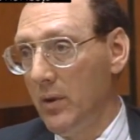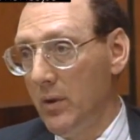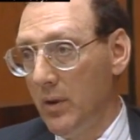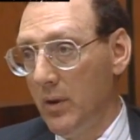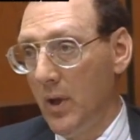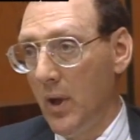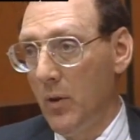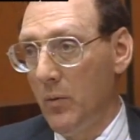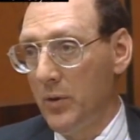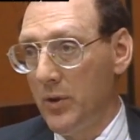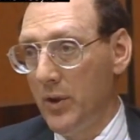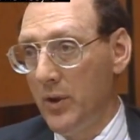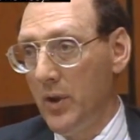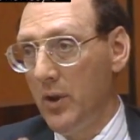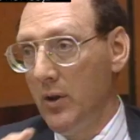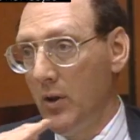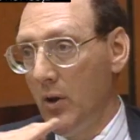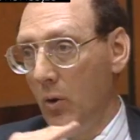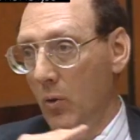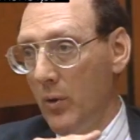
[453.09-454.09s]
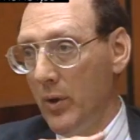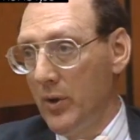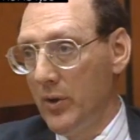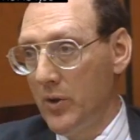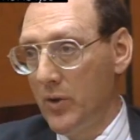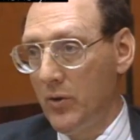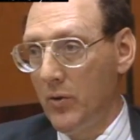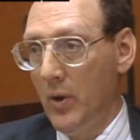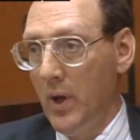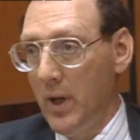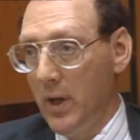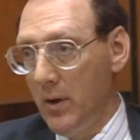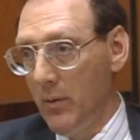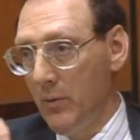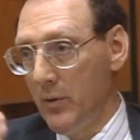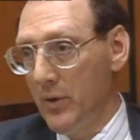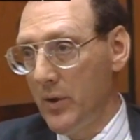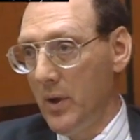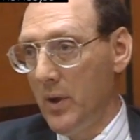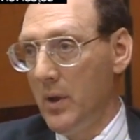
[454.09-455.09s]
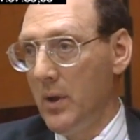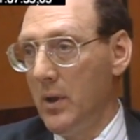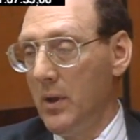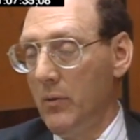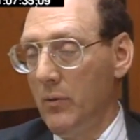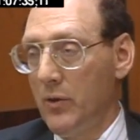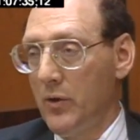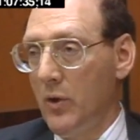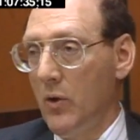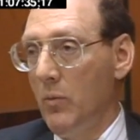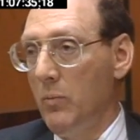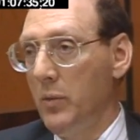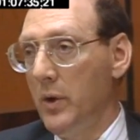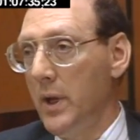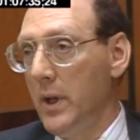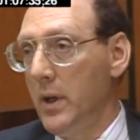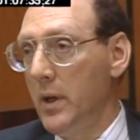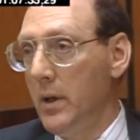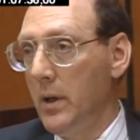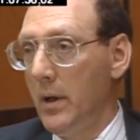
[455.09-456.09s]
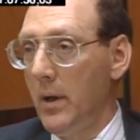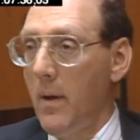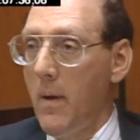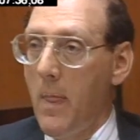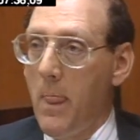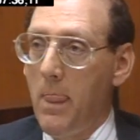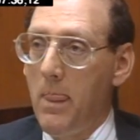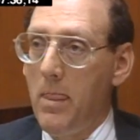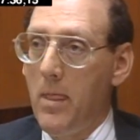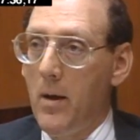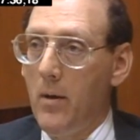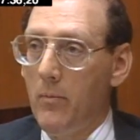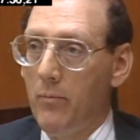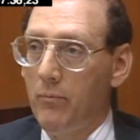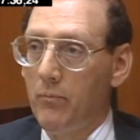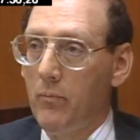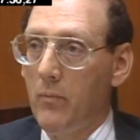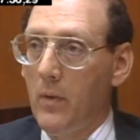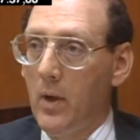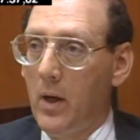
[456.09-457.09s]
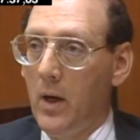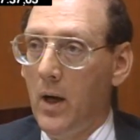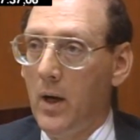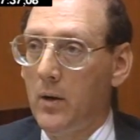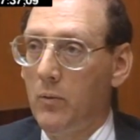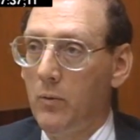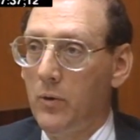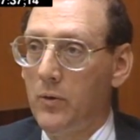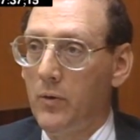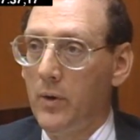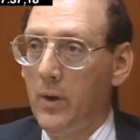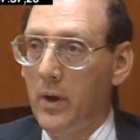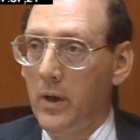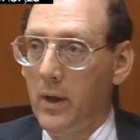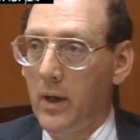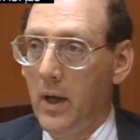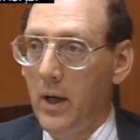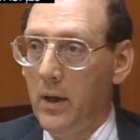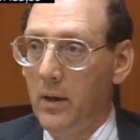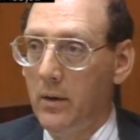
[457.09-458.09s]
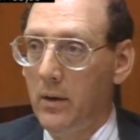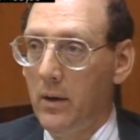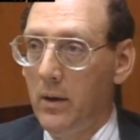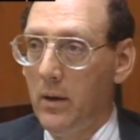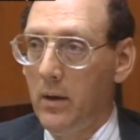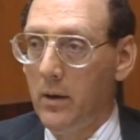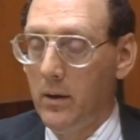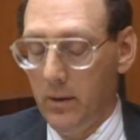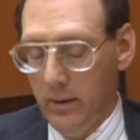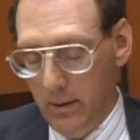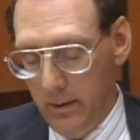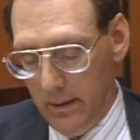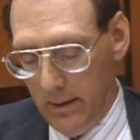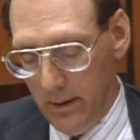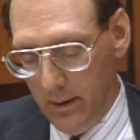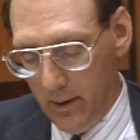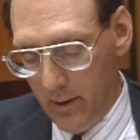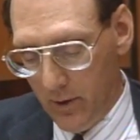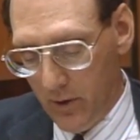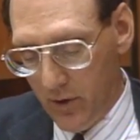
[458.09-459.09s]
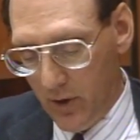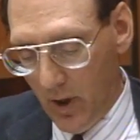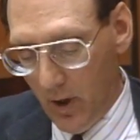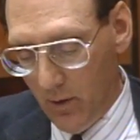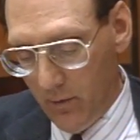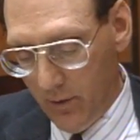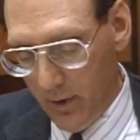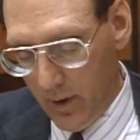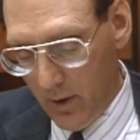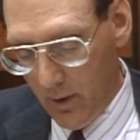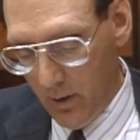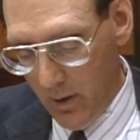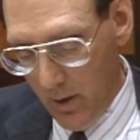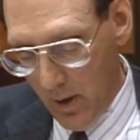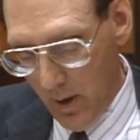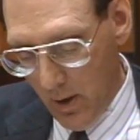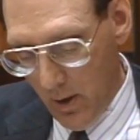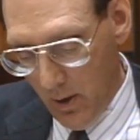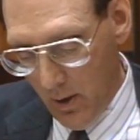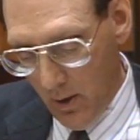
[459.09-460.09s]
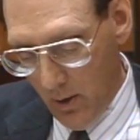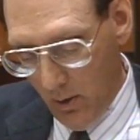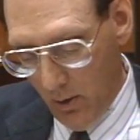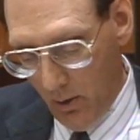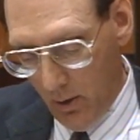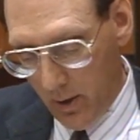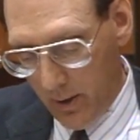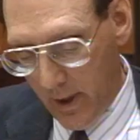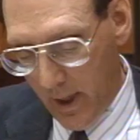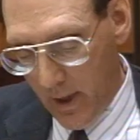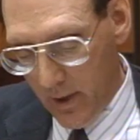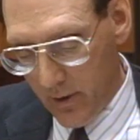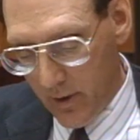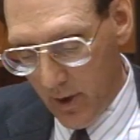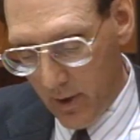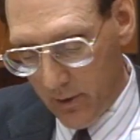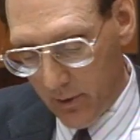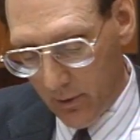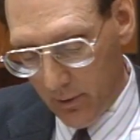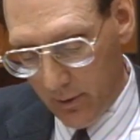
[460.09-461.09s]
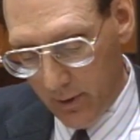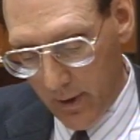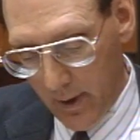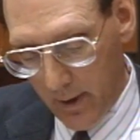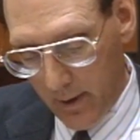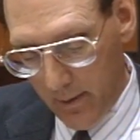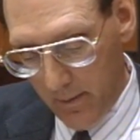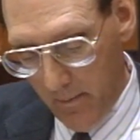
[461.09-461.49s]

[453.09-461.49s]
In other words, it didn't go in straight. It was an oblique cut, which would indicate shelving or a tangential cut.